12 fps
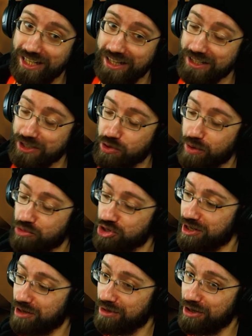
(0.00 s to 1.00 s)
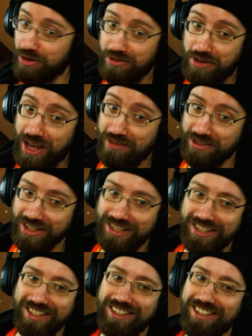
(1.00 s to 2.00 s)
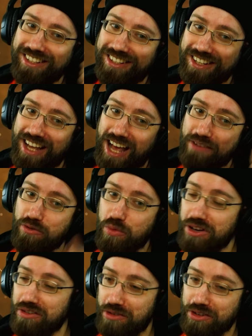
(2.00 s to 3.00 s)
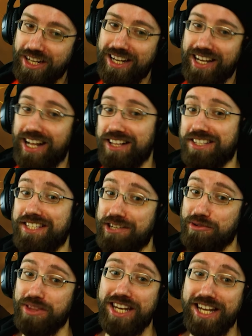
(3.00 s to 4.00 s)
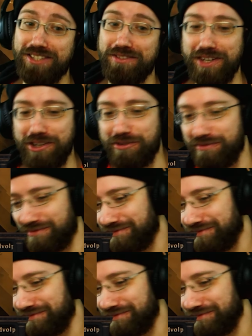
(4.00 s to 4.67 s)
link in the description down below if you haven't. Have a wonderful day. I'll see you in the next video.